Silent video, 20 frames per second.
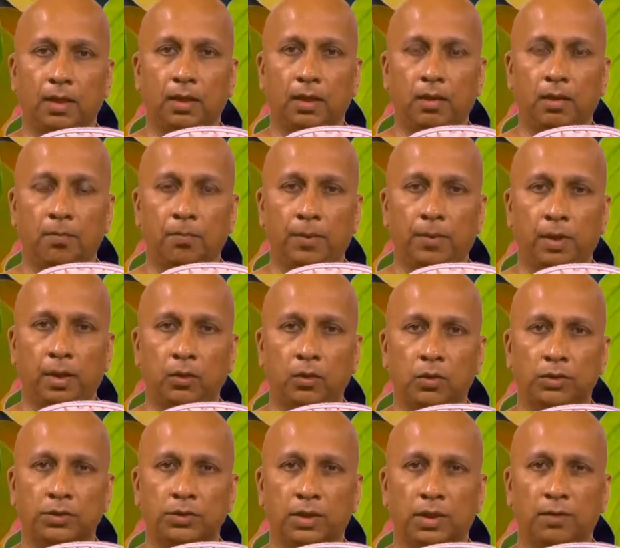compare
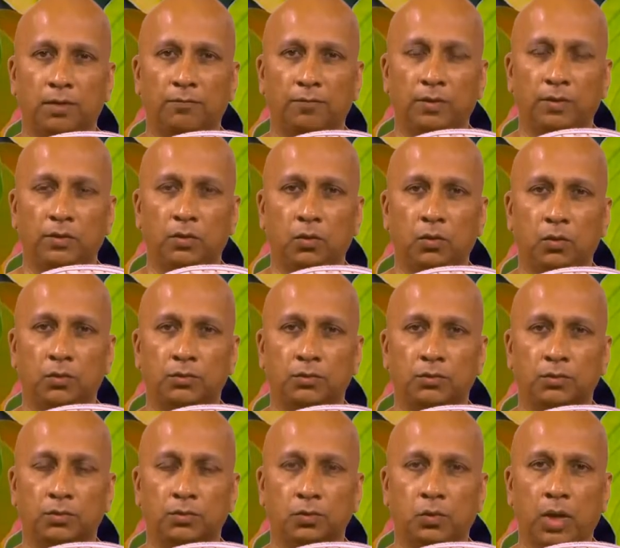yourself with
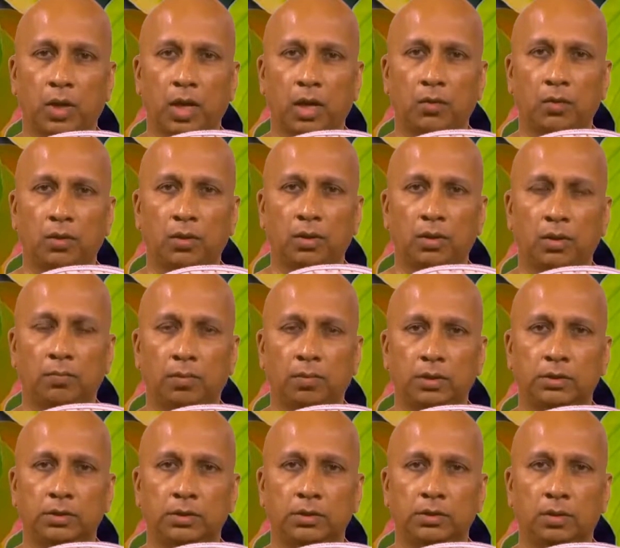those who have earned
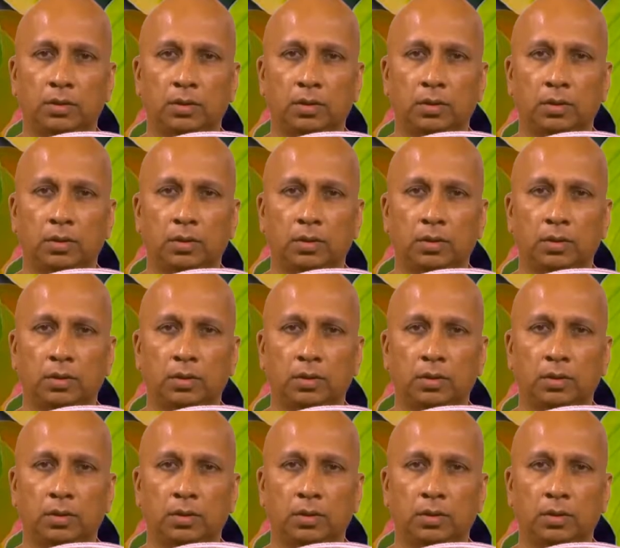much